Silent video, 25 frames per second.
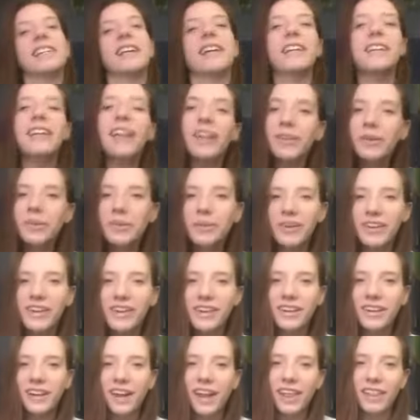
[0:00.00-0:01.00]
Another
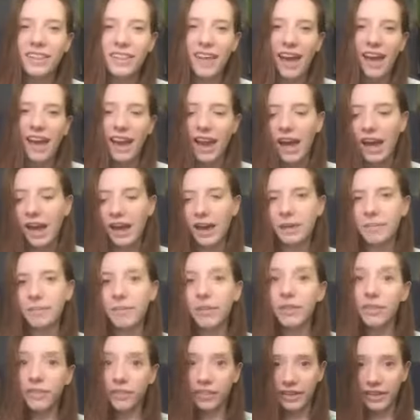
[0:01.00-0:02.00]
word that I'm
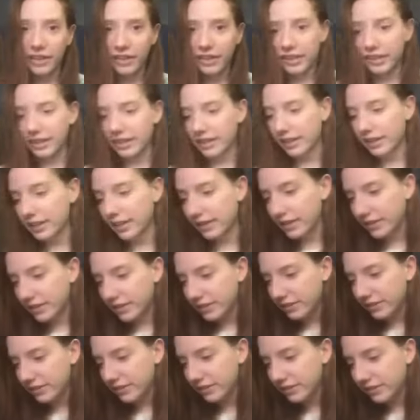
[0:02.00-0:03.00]
thinking
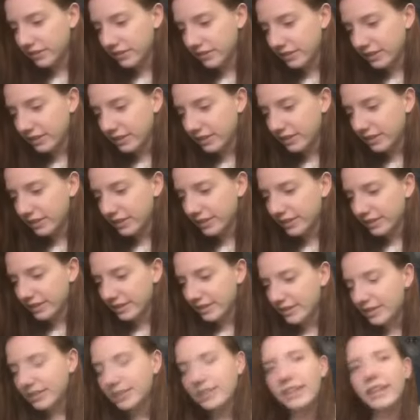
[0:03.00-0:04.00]
of.
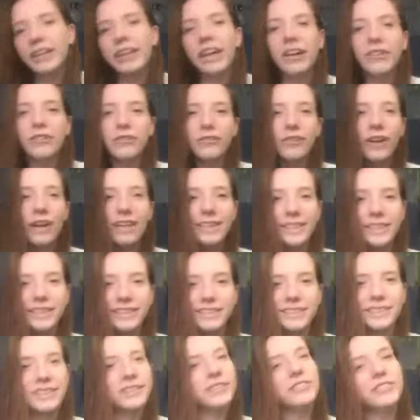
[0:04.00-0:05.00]
Look how fun
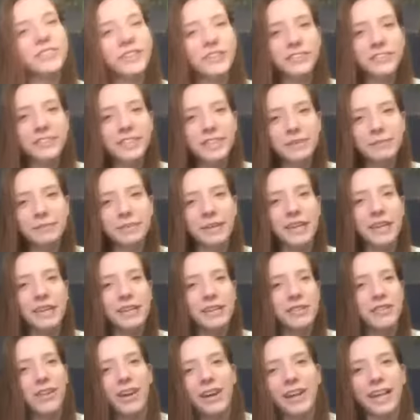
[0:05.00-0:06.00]
this is. 15
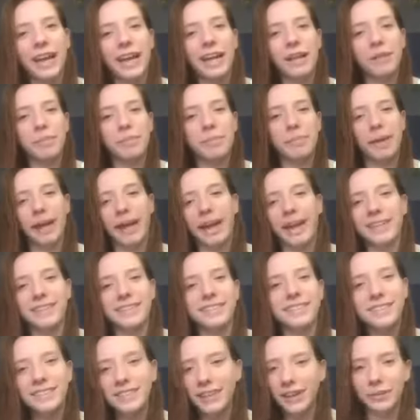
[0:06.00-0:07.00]
minutes already has
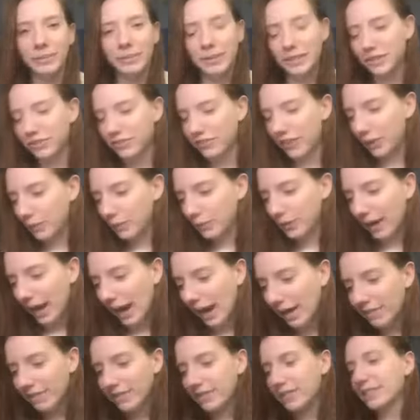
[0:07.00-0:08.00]
passed. Look how much fun we're
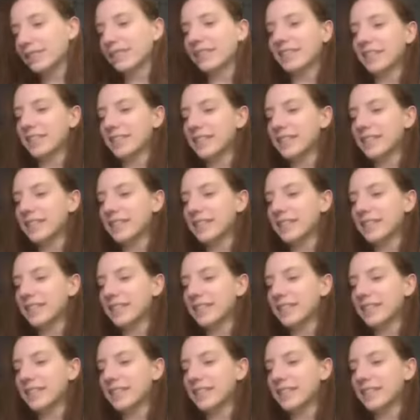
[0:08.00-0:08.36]
having.